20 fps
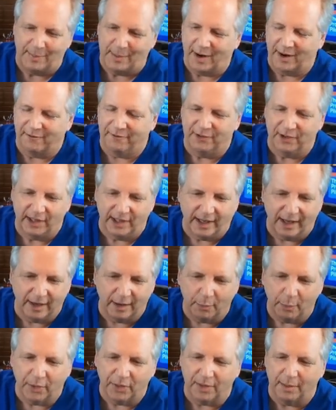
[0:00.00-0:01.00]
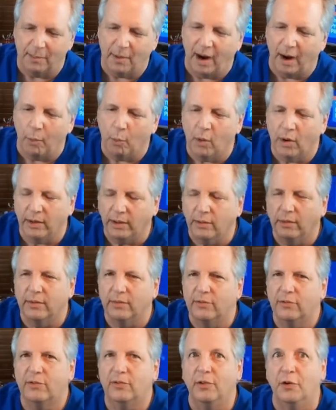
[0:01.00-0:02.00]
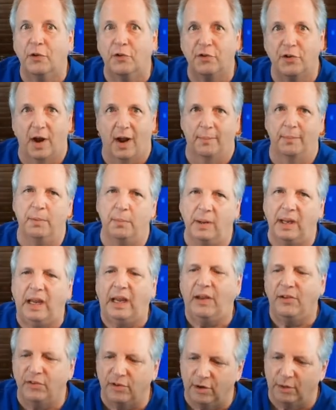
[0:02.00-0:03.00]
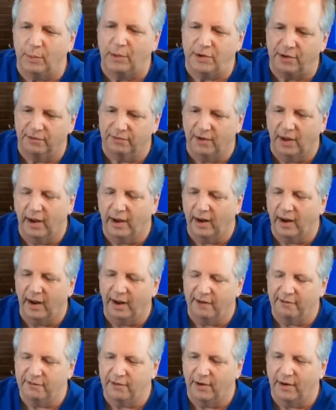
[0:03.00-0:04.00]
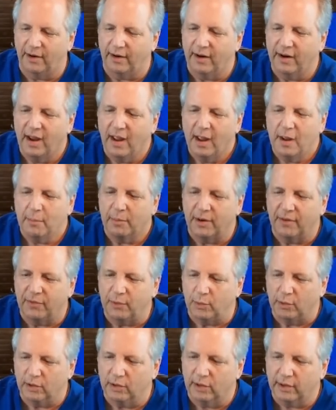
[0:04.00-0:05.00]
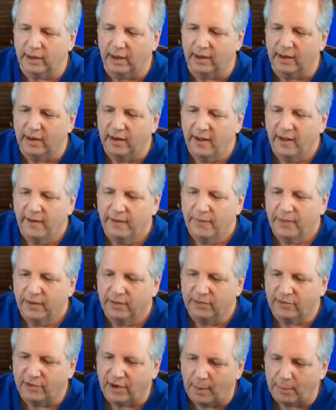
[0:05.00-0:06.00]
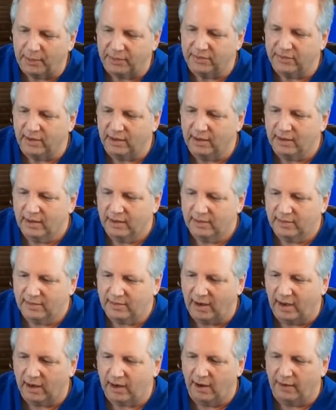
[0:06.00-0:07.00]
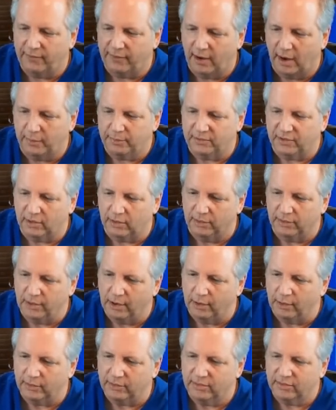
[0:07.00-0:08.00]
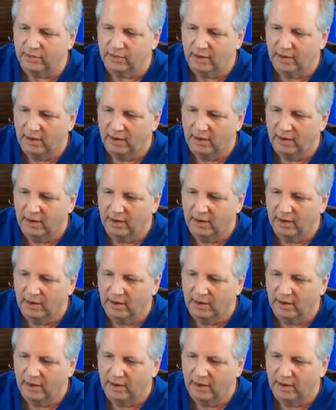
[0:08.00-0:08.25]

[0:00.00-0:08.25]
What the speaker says: not affiliated with them. I want your job to be easier when you're flying IFR. But if you were to look at Jeppesen takeoff obstacle notes,